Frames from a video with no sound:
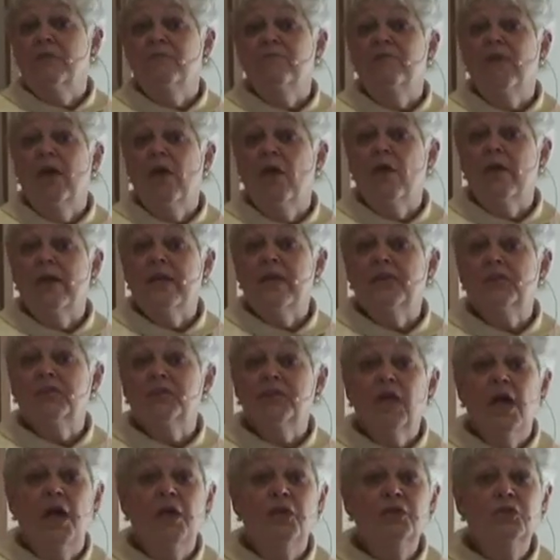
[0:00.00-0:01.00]
them various
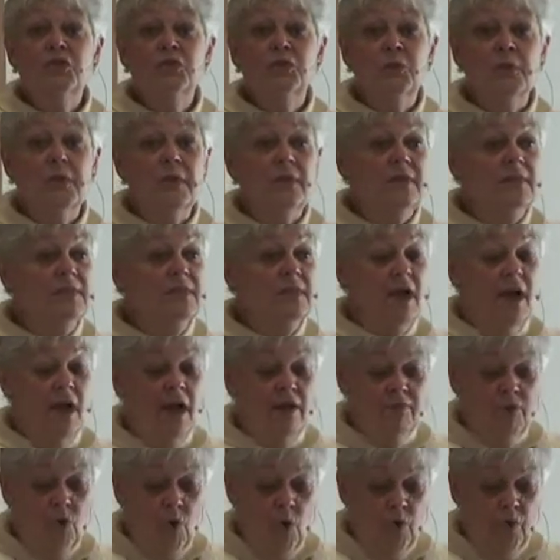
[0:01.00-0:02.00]
countries
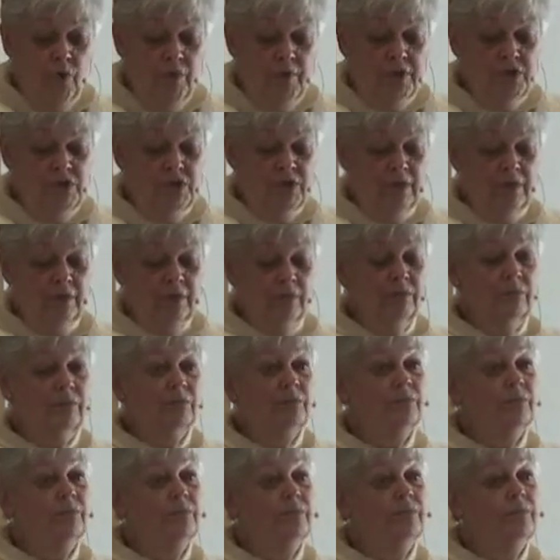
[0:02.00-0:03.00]
of
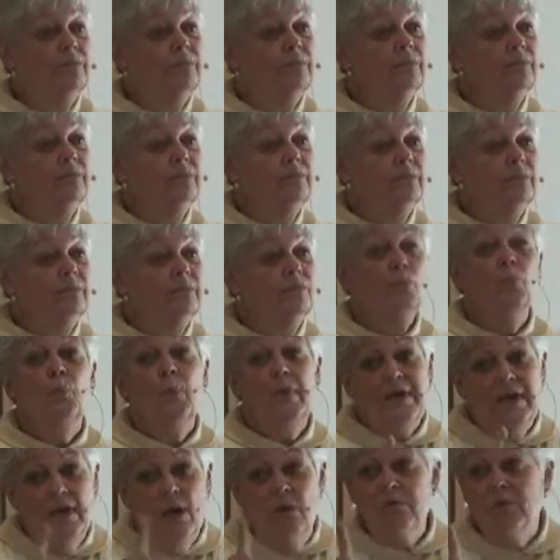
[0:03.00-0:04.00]
origin,
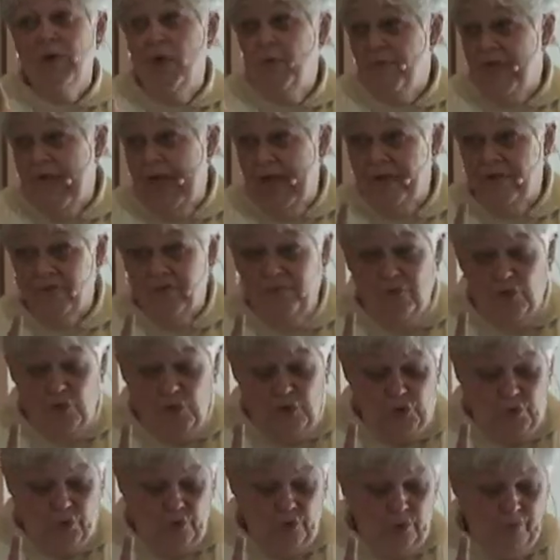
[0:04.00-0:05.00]
we don't know that for
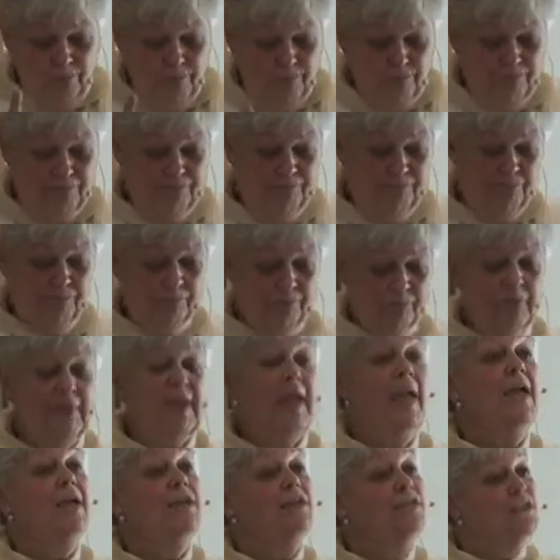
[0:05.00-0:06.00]
sure.
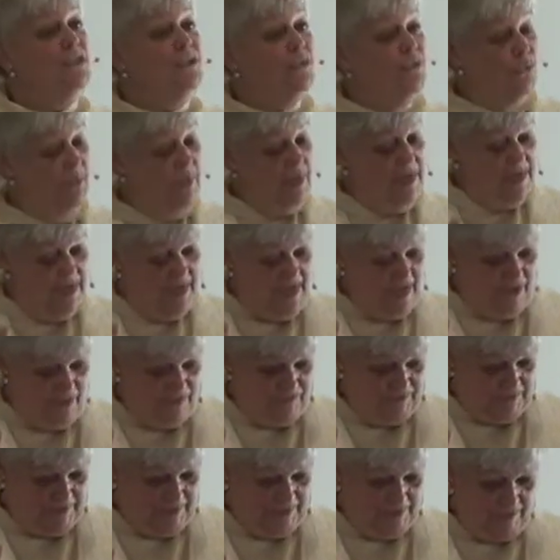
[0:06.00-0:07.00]
Yes, three
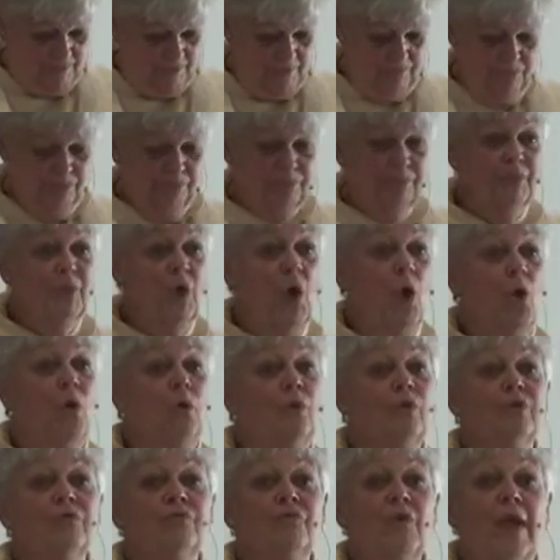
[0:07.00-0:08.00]
gifts:
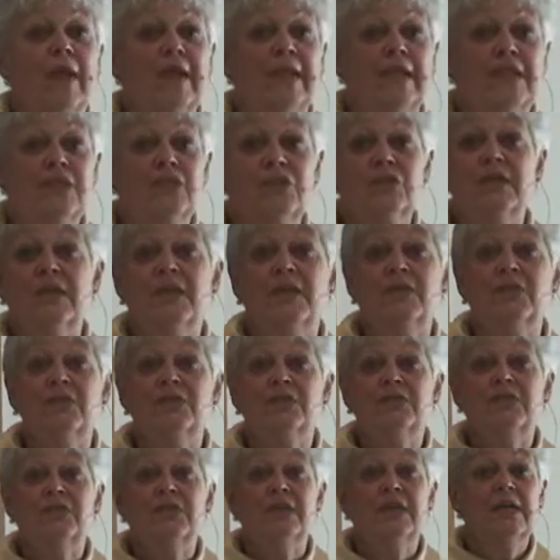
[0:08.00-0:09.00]
gold,
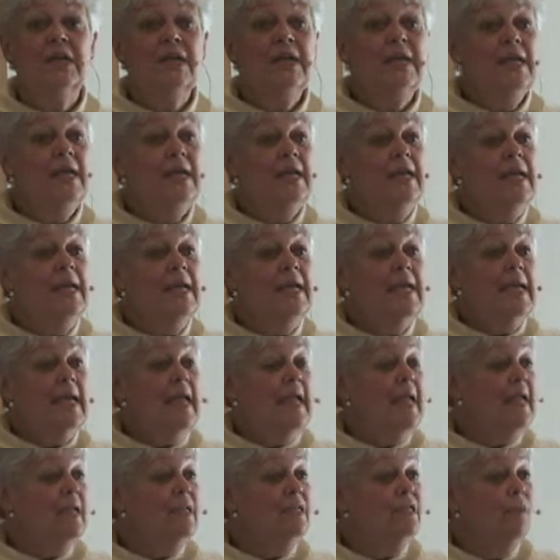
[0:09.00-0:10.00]
frankincense,
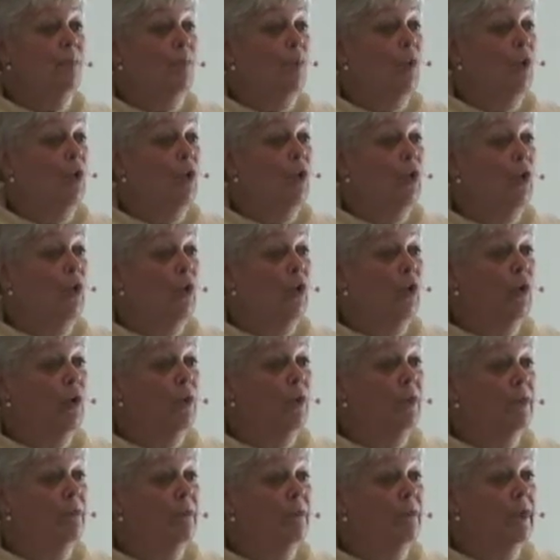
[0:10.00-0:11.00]
and
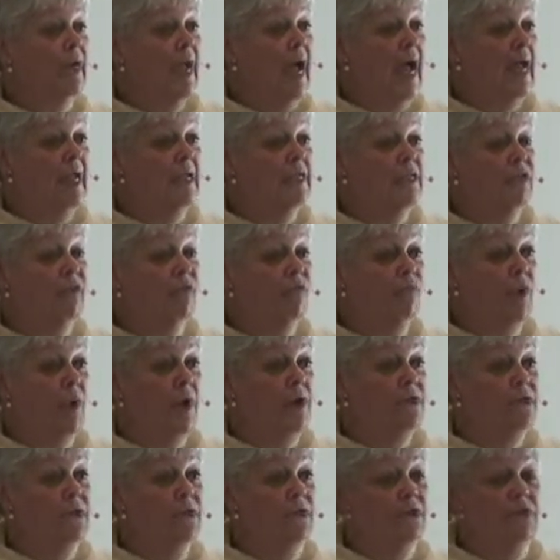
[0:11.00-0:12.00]
myrrh, the kinds of
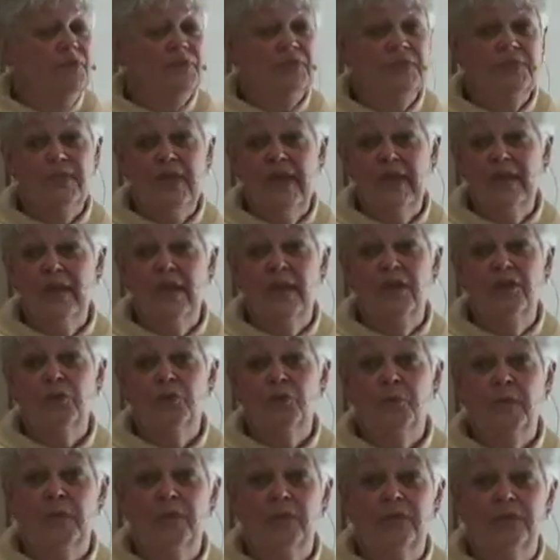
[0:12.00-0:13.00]
presents that
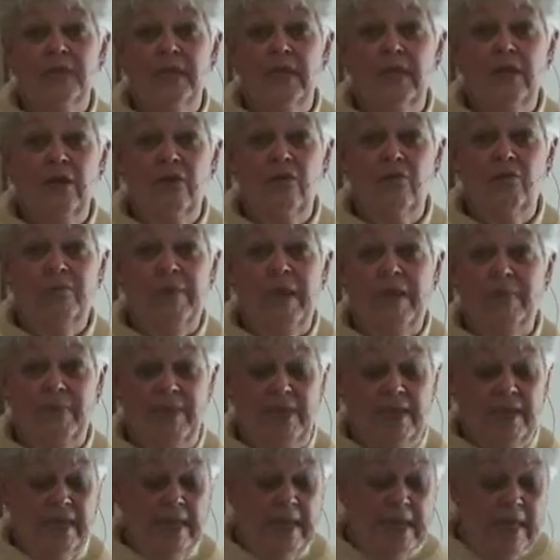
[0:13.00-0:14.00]
countries give
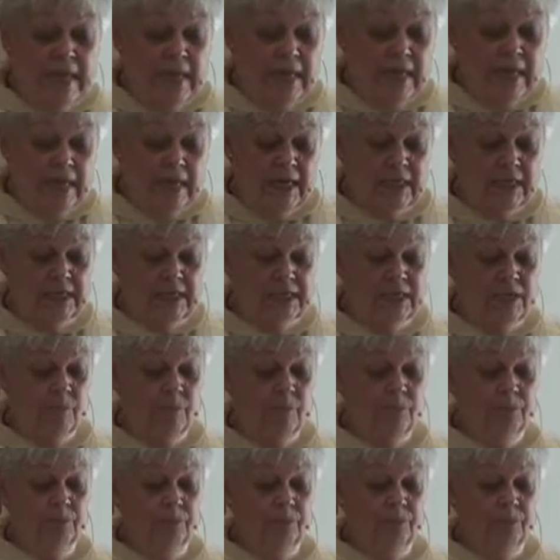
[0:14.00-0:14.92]
baby kings.